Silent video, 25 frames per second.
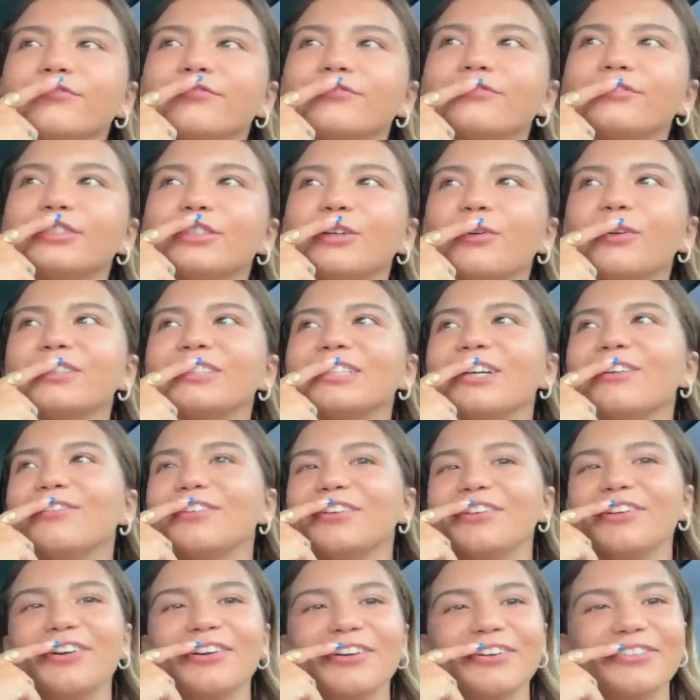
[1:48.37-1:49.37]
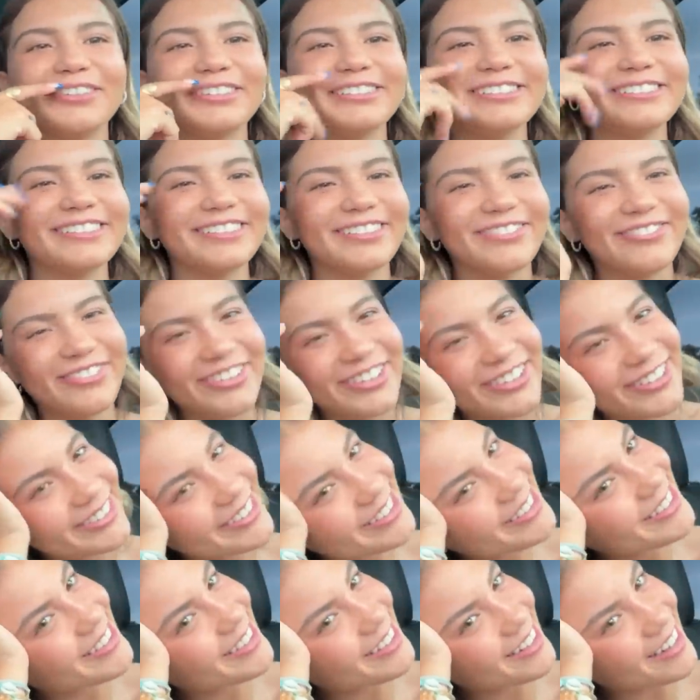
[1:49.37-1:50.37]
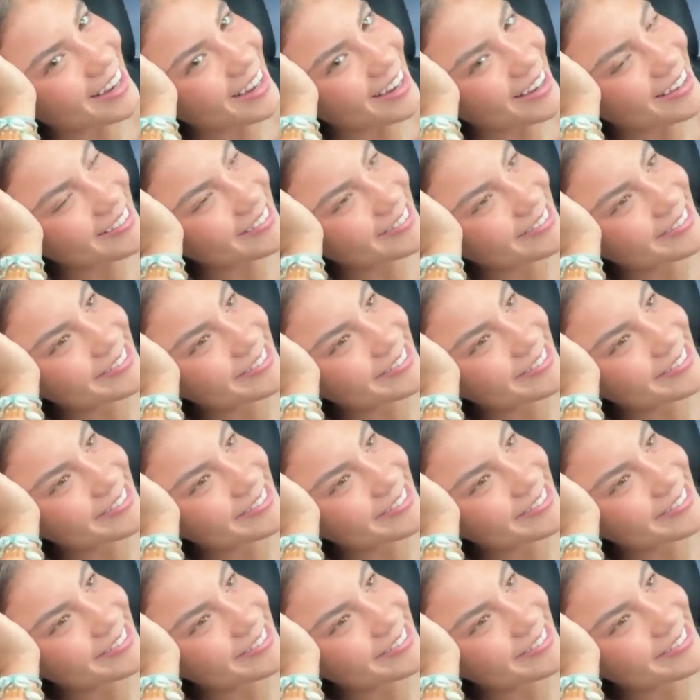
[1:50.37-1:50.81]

So we're definitely not going to the fields today.